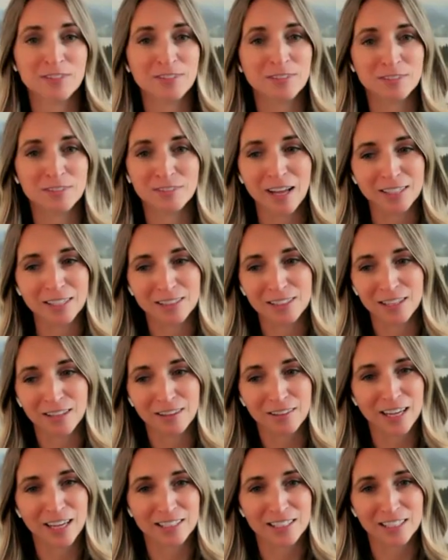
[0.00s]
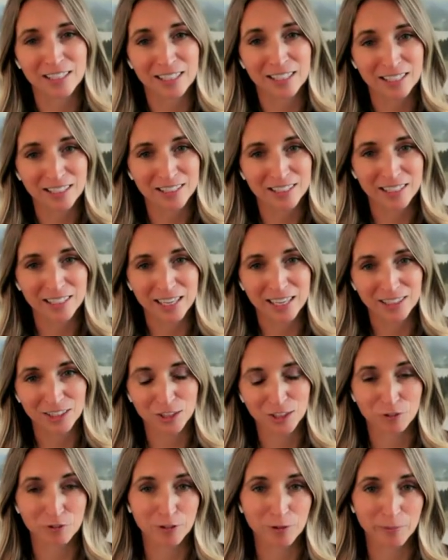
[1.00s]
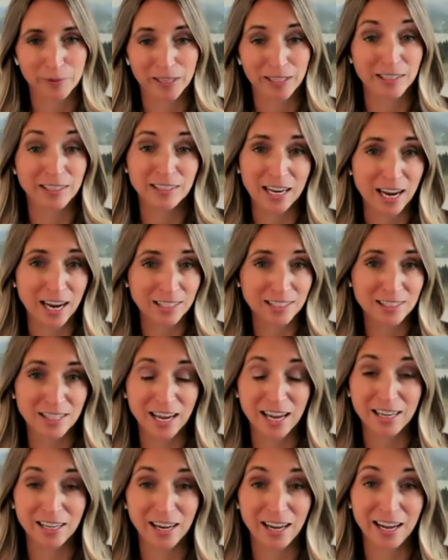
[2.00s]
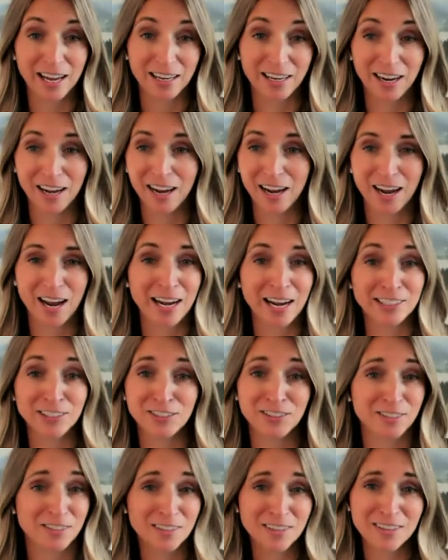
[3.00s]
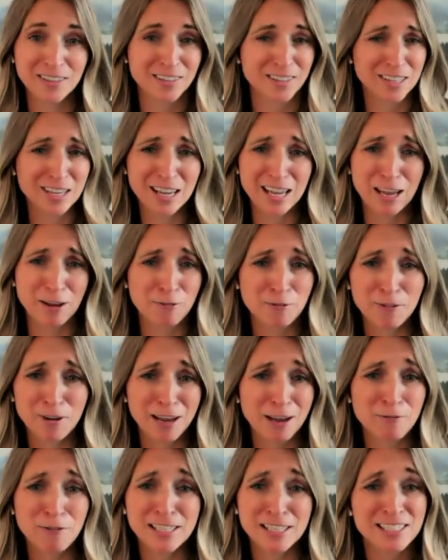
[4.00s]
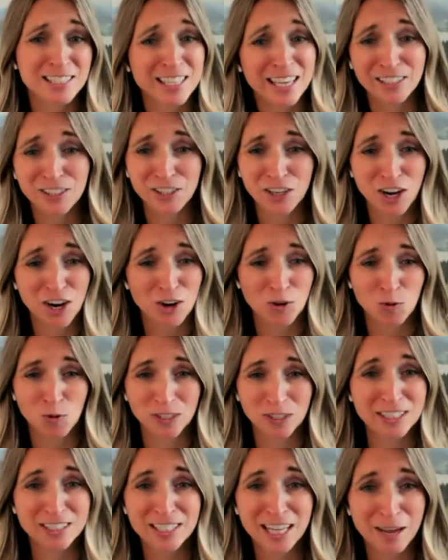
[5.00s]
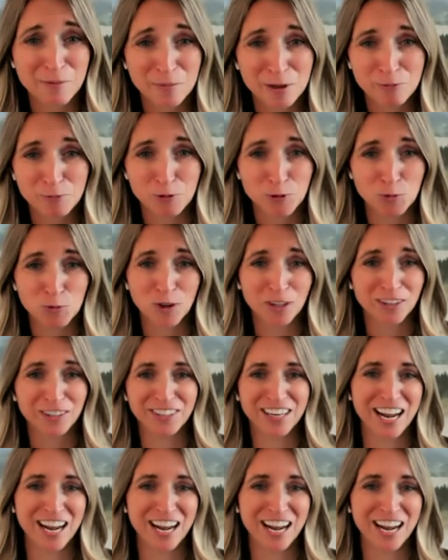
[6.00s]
that's a that's an easy answer for me. Yes, and and I if if I say no, what does that mean for Will and I